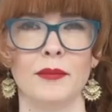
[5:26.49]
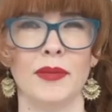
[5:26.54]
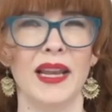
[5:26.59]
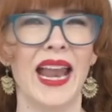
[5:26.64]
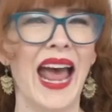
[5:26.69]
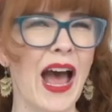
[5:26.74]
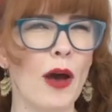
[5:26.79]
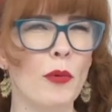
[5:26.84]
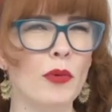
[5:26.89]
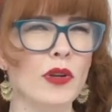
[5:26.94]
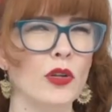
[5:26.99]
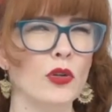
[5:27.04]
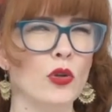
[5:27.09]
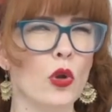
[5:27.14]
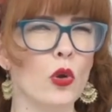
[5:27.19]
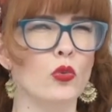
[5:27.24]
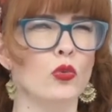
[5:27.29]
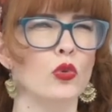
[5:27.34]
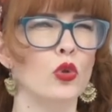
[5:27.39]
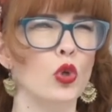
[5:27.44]
But how would it
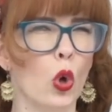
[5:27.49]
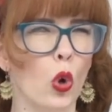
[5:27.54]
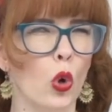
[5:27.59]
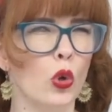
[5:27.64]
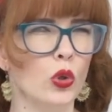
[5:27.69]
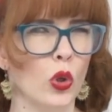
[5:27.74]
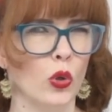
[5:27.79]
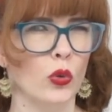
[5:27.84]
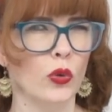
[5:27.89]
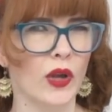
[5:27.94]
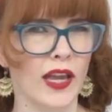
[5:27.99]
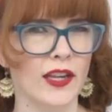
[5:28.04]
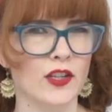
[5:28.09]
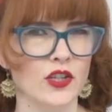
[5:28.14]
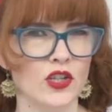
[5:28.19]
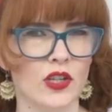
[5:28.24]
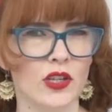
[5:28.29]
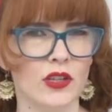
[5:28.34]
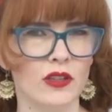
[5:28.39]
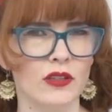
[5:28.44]
know your
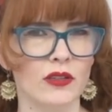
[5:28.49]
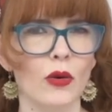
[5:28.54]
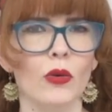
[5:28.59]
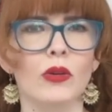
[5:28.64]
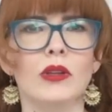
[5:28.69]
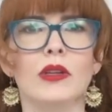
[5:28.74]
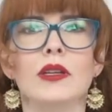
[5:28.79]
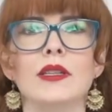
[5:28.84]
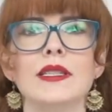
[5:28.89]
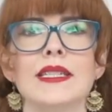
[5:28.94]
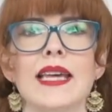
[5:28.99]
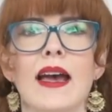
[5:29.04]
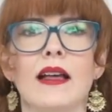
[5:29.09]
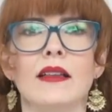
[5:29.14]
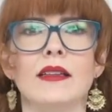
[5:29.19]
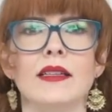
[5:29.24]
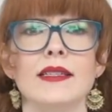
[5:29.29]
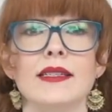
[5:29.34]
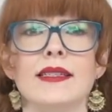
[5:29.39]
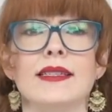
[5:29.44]
location? All it can
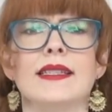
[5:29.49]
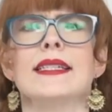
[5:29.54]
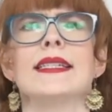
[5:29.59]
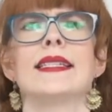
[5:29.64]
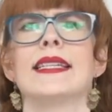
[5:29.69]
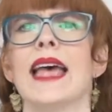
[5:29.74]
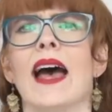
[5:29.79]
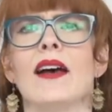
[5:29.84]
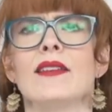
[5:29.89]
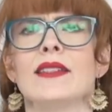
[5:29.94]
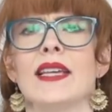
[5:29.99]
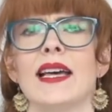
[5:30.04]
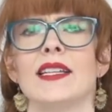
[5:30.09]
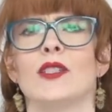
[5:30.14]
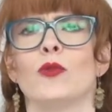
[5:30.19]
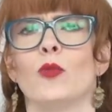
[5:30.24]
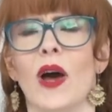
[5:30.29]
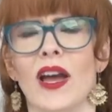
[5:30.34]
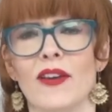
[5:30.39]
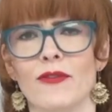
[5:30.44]
tell is this house
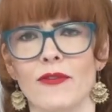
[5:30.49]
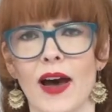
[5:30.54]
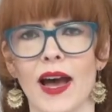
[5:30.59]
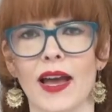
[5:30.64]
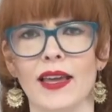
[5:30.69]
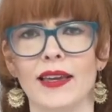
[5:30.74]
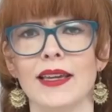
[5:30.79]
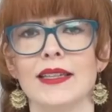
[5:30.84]
has Wi-Fi.